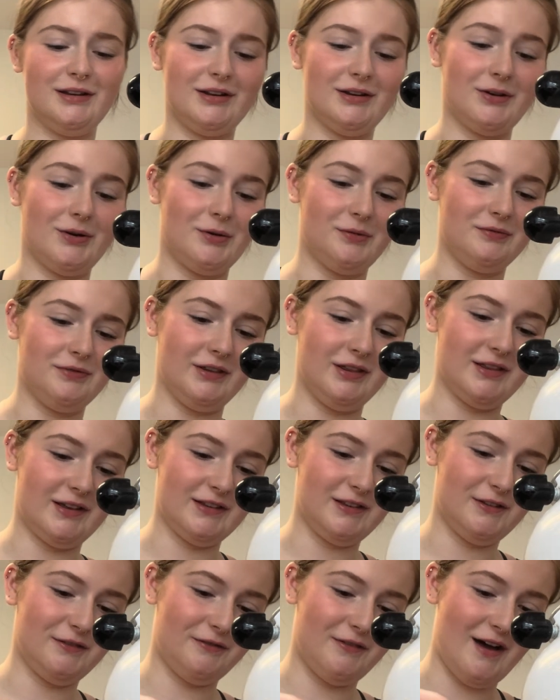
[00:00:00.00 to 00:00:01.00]
and hopefully
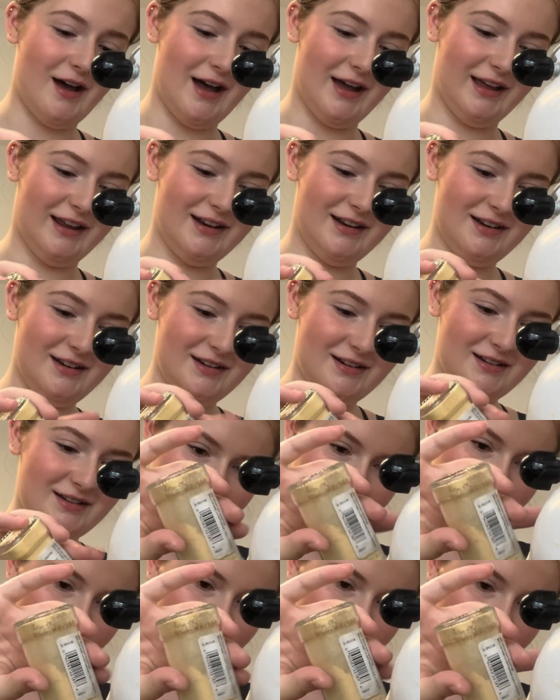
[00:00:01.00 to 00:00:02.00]
that's fine.
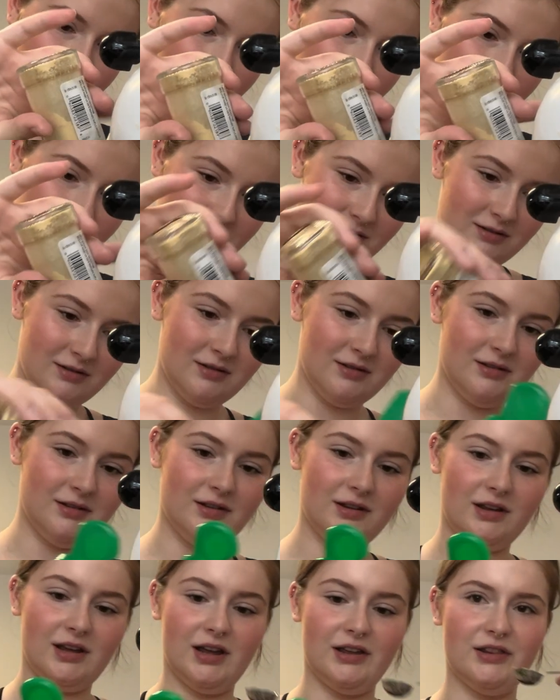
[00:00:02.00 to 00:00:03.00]

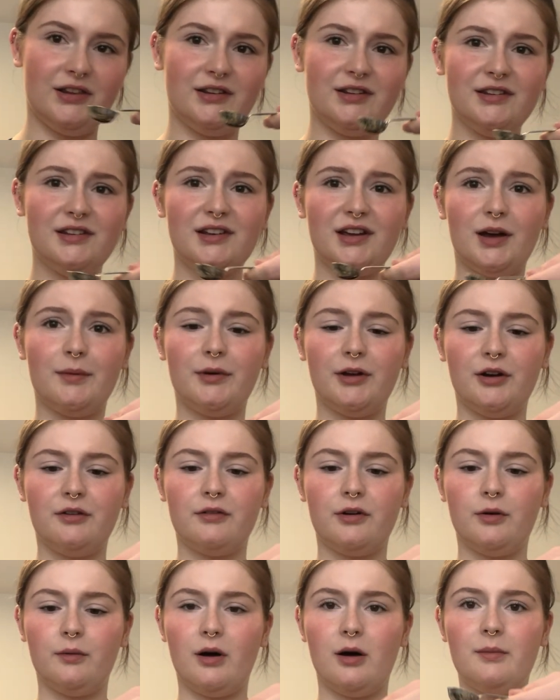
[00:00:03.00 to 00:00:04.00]
Okay, this isn't coming out
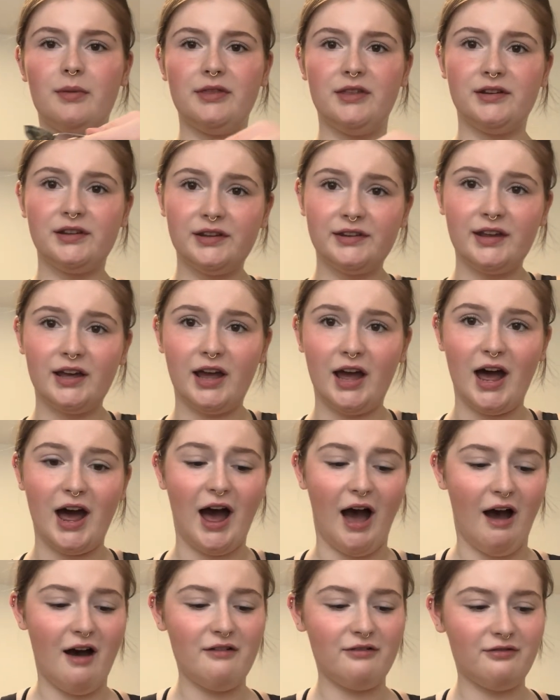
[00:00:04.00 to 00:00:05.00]
very well, but this is half.